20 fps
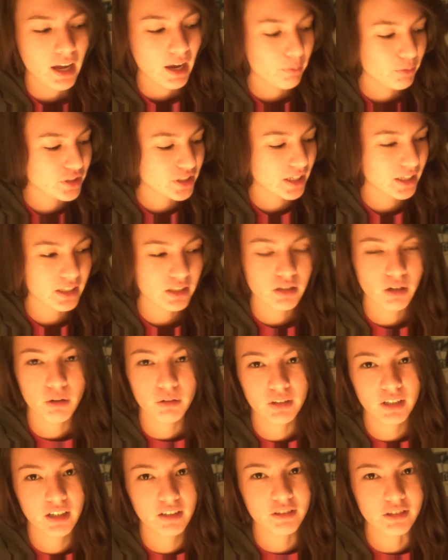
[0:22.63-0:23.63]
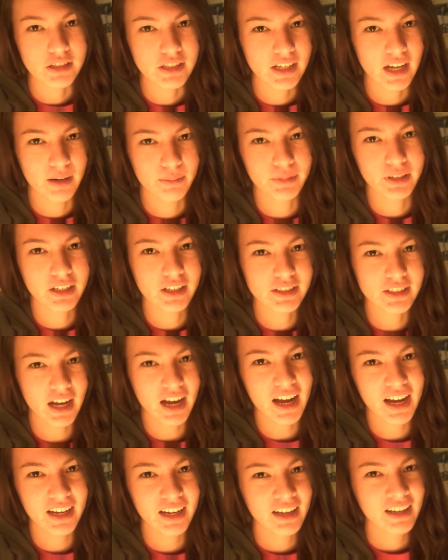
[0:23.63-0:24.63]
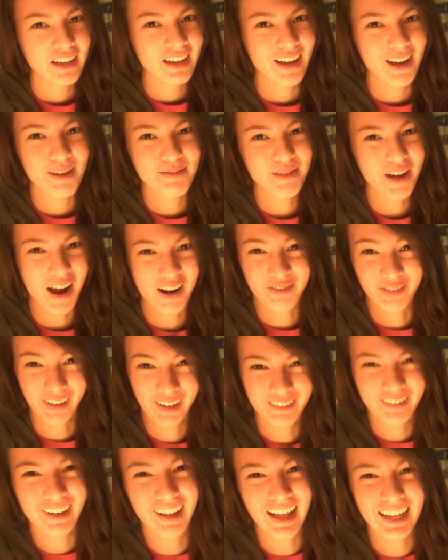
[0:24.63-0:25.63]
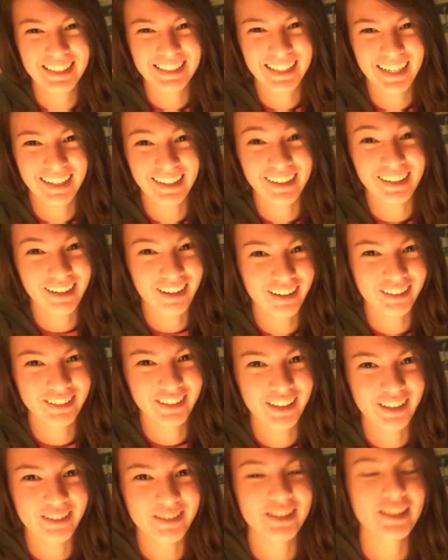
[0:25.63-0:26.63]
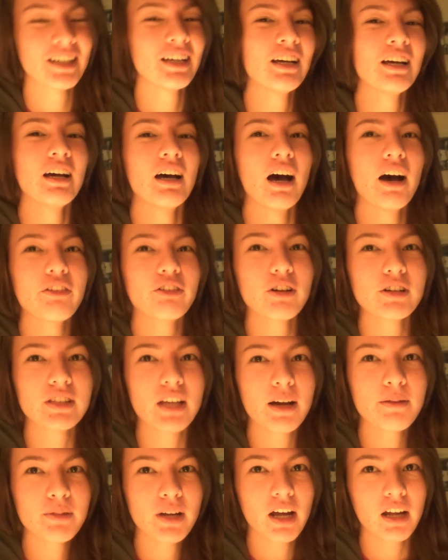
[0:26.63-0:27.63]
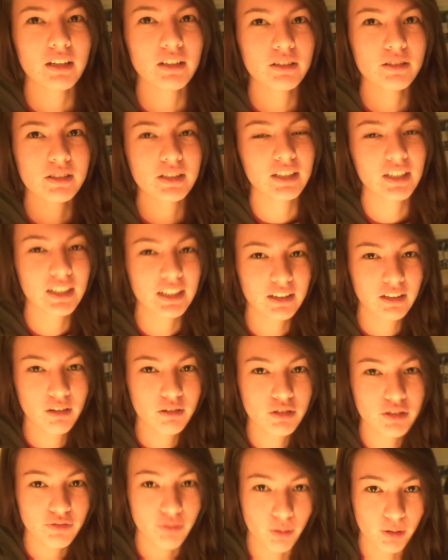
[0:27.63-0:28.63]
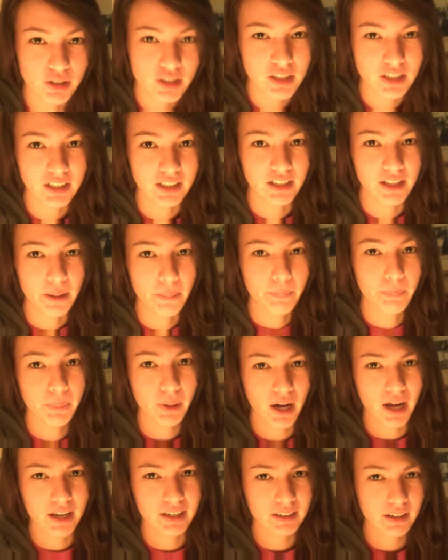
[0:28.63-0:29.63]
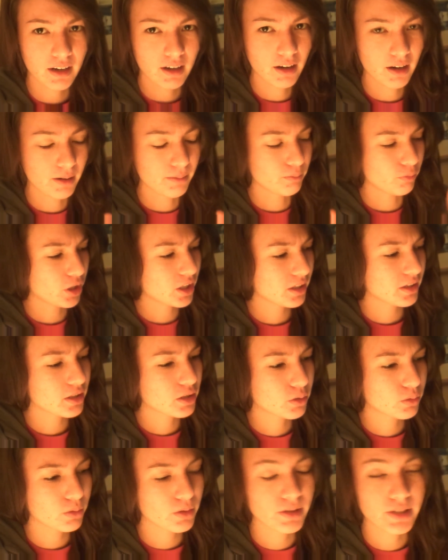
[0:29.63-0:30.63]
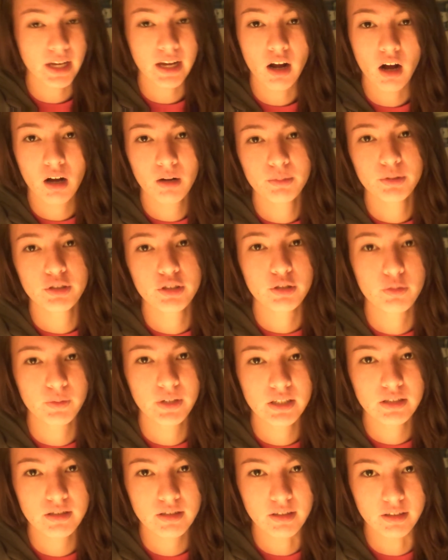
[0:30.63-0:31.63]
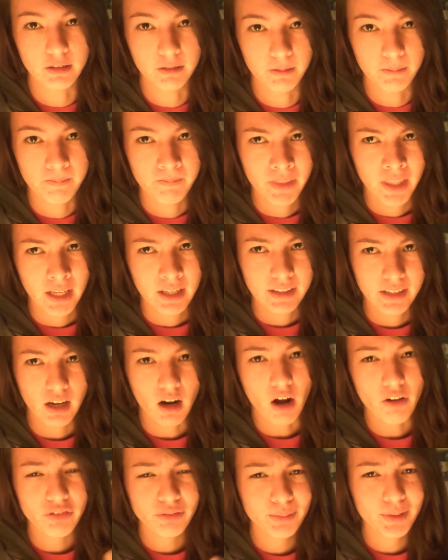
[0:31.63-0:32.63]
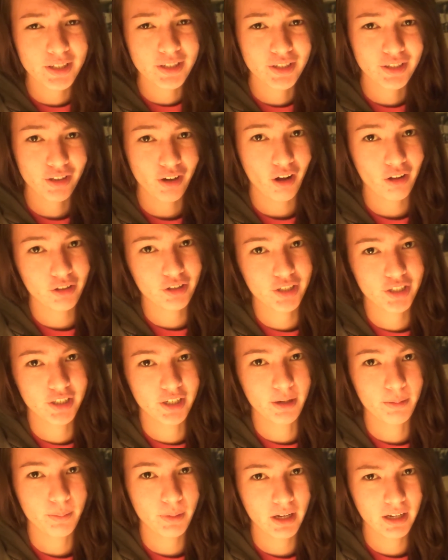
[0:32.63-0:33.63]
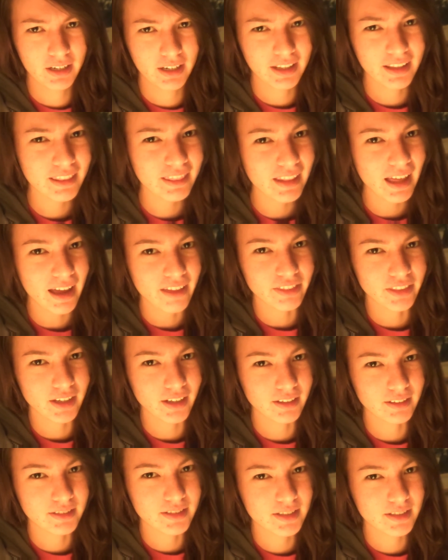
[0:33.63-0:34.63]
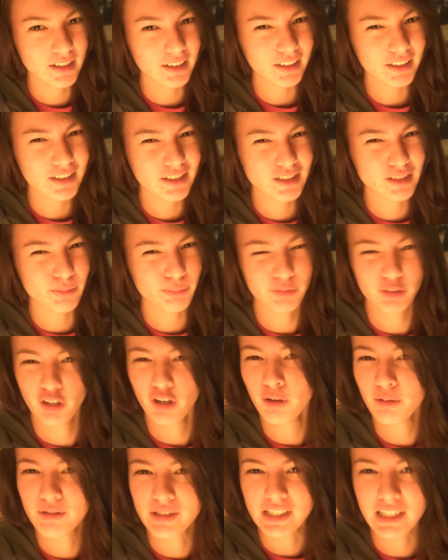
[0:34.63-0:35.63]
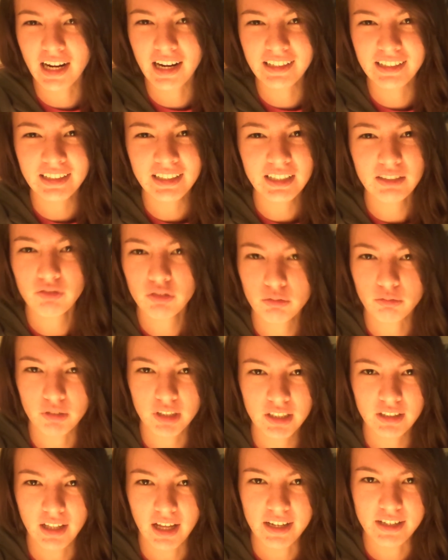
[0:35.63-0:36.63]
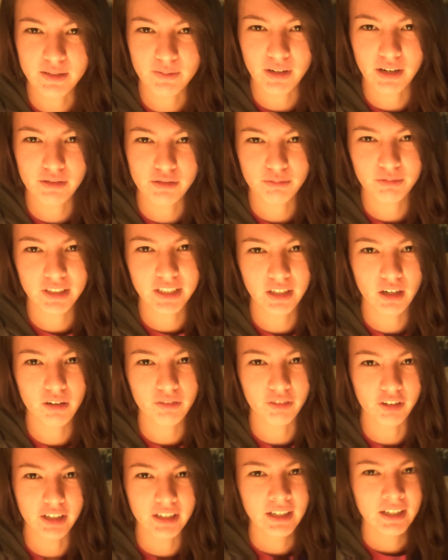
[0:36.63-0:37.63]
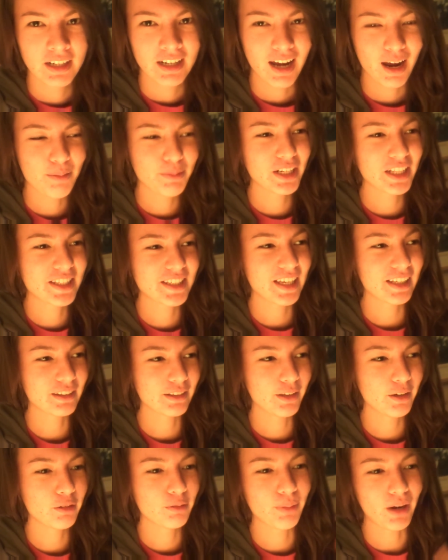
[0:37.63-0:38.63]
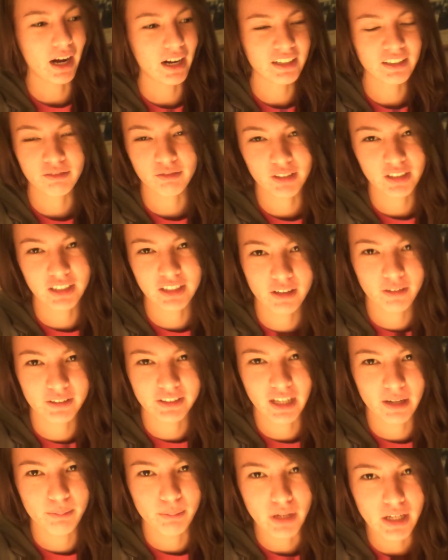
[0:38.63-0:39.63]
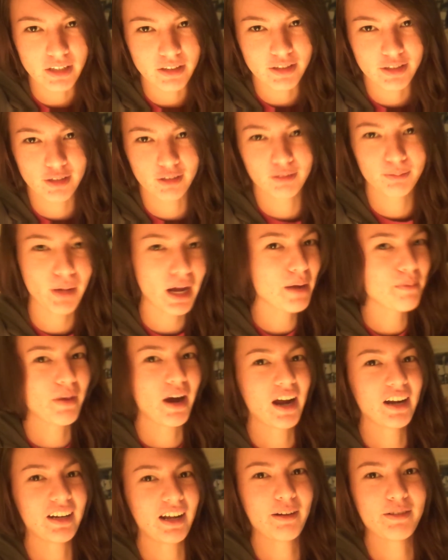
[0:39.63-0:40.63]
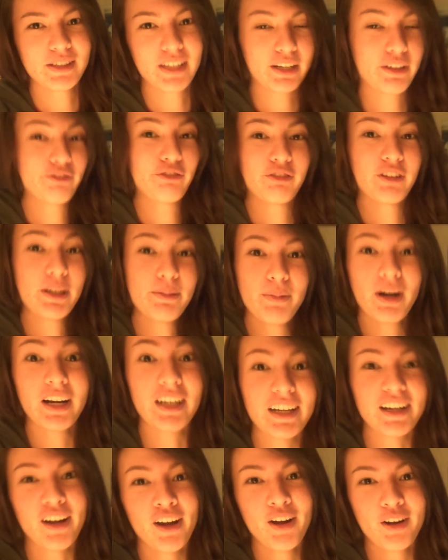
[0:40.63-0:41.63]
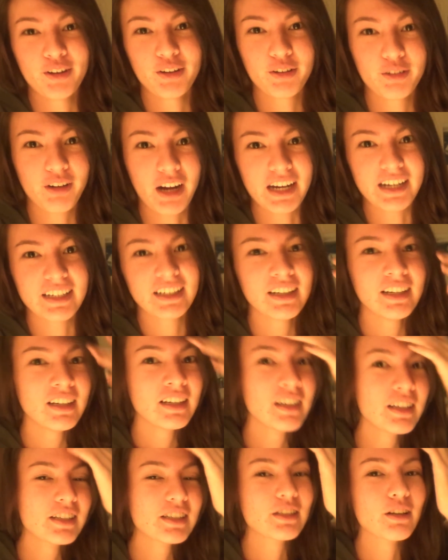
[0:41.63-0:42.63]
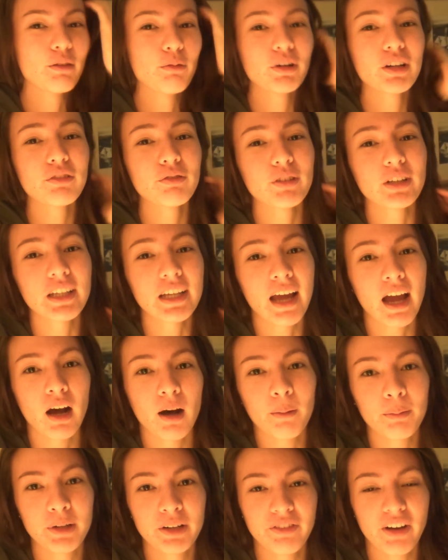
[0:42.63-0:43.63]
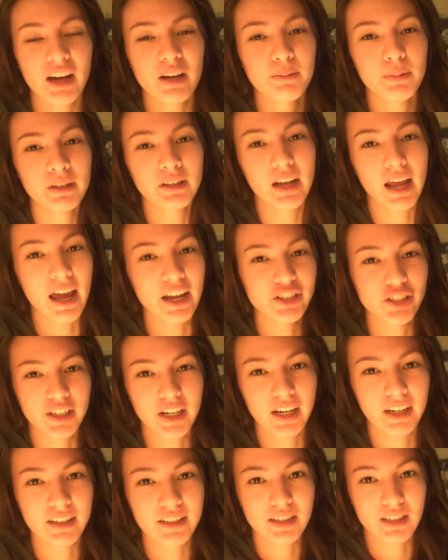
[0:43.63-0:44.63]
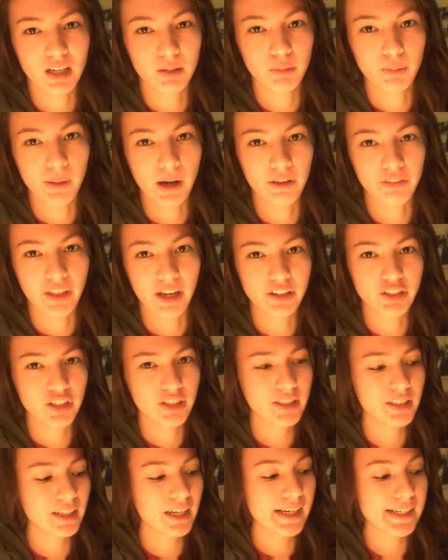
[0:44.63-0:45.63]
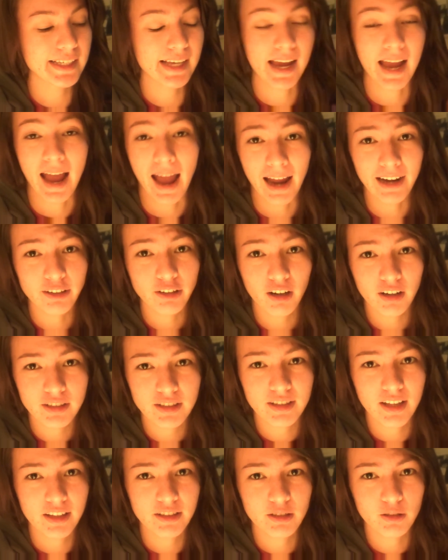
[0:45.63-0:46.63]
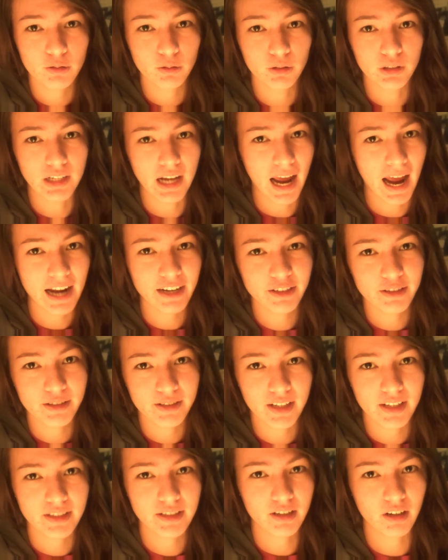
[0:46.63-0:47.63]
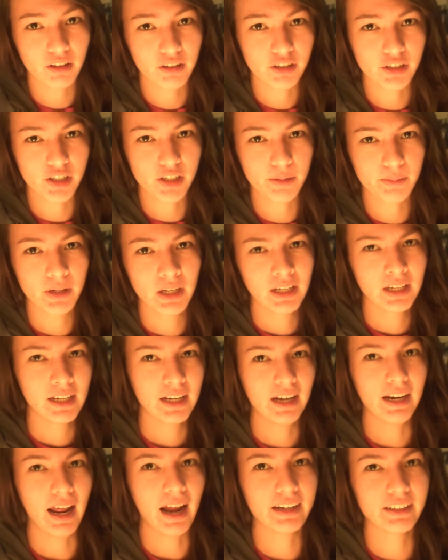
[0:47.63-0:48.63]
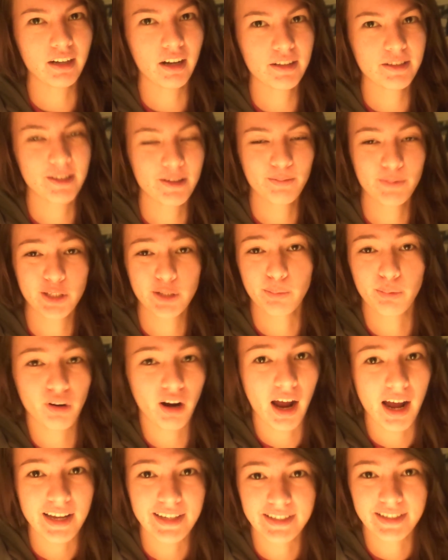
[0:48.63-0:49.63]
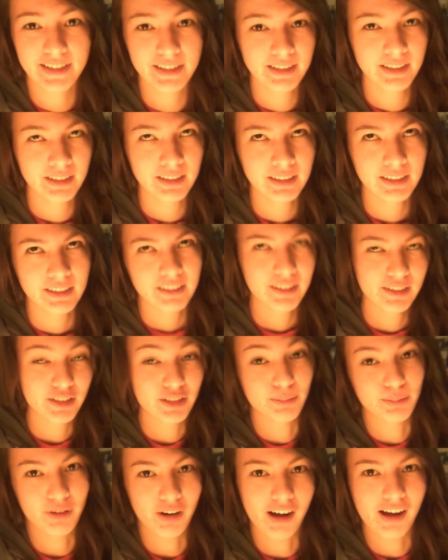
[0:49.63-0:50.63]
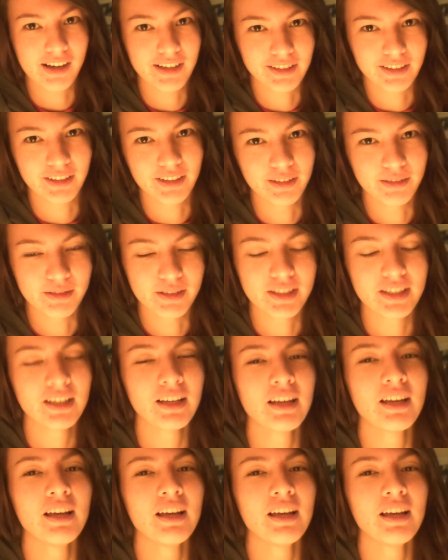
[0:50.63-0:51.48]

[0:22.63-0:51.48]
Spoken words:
which I can totally understand because I am not very well educated on loans. Of course, I'm not using any loans, fortunately, but one of the schools I almost went to, they offered me a scholarship, and in that they snuck in some loans, and I didn't even realize when I was reading over it. I mean, it said loan, but I didn't really know what that meant, so in my mind, I was like, free money, great. So it would have really helped if I had been educated some about that, just in case I had gone to that school and had used that scholarship and had gotten some surprise loans.